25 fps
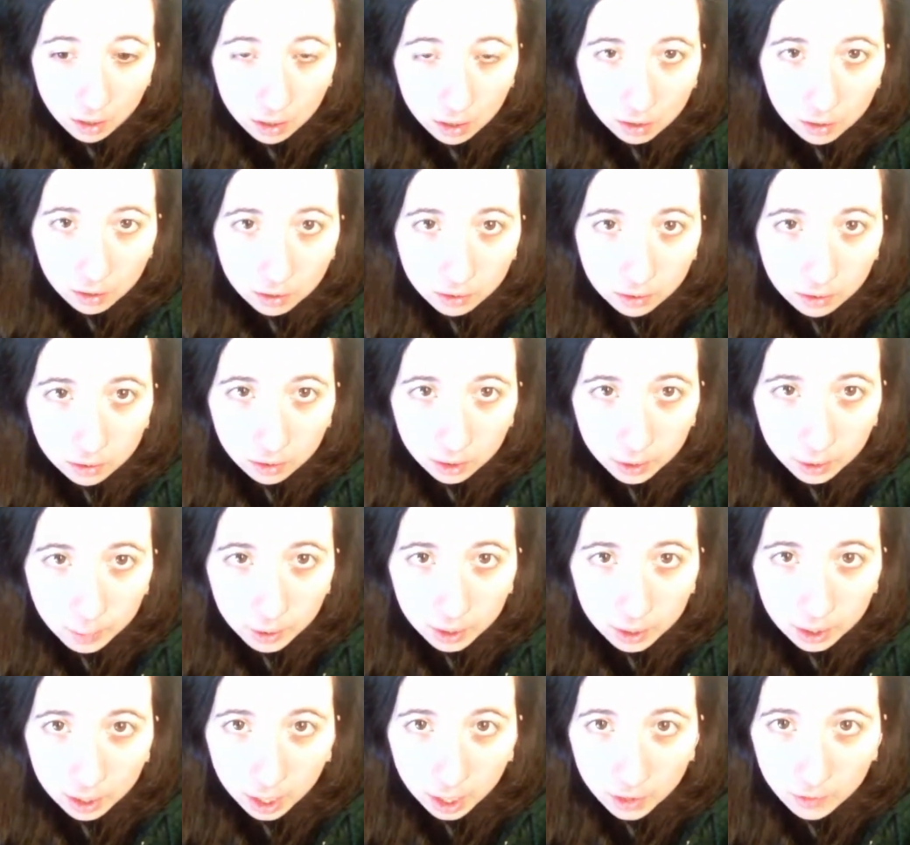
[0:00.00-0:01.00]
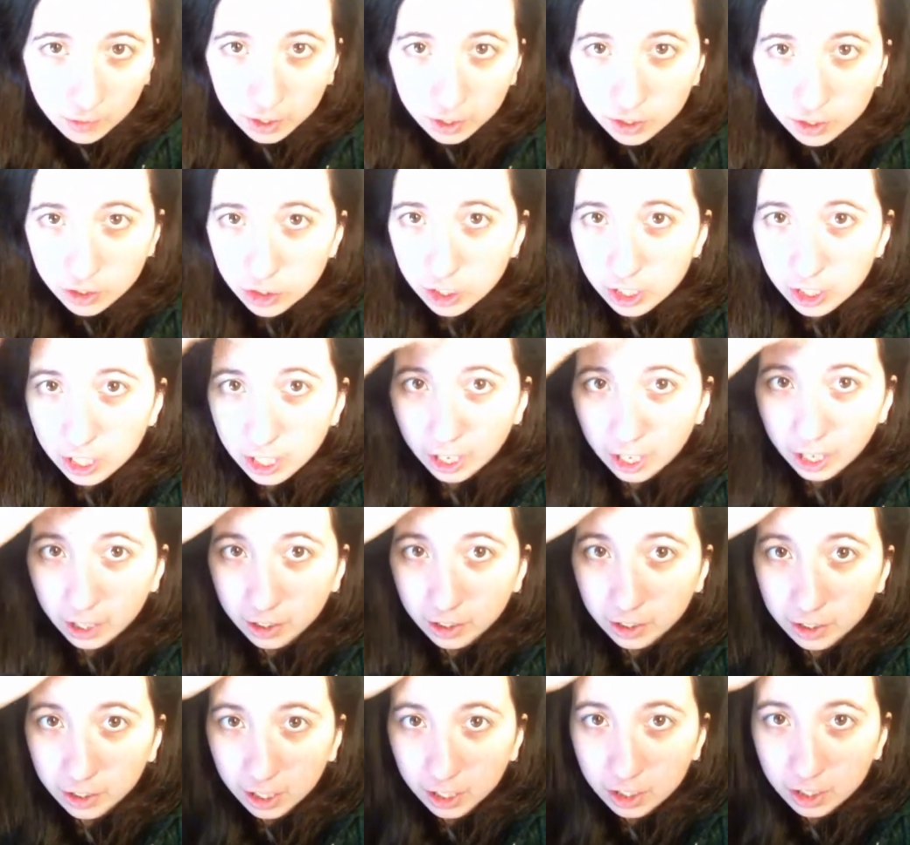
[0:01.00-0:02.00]
And I mean, I've actually
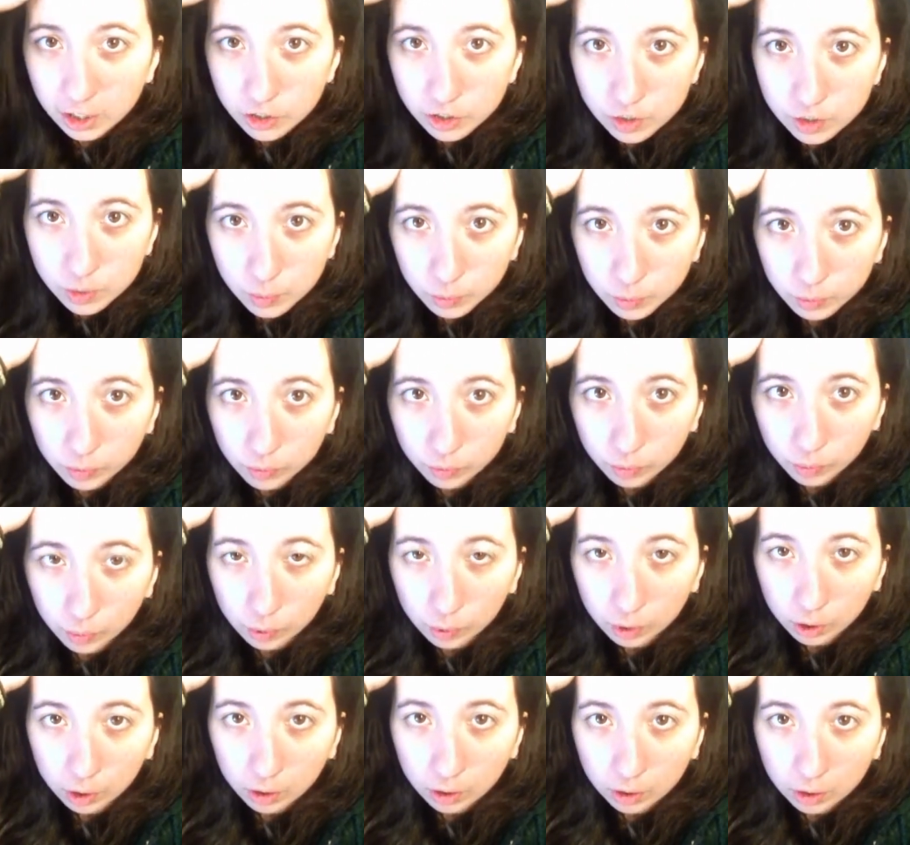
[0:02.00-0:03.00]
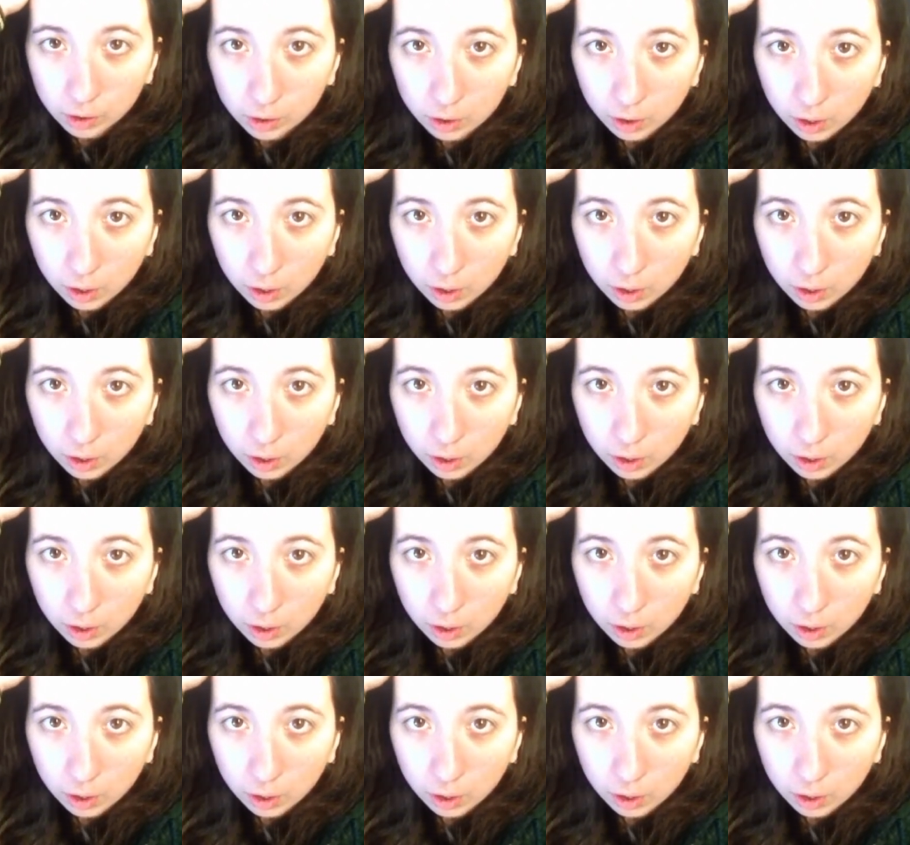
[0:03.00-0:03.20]
had gauges before.